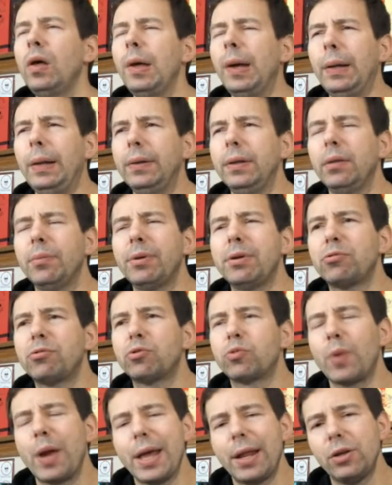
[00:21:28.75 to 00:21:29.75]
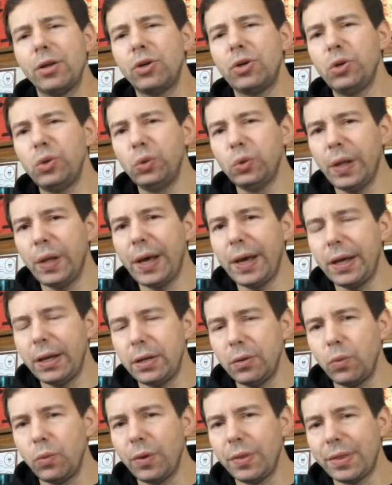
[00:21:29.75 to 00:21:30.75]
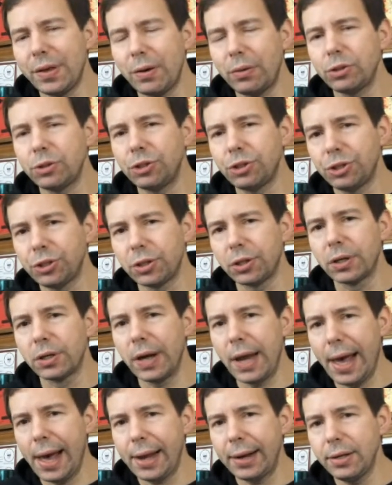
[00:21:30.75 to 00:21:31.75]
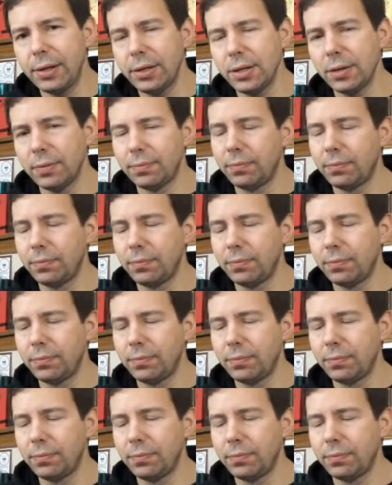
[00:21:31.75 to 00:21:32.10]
a little bit of red Kool-Aid without sugar added.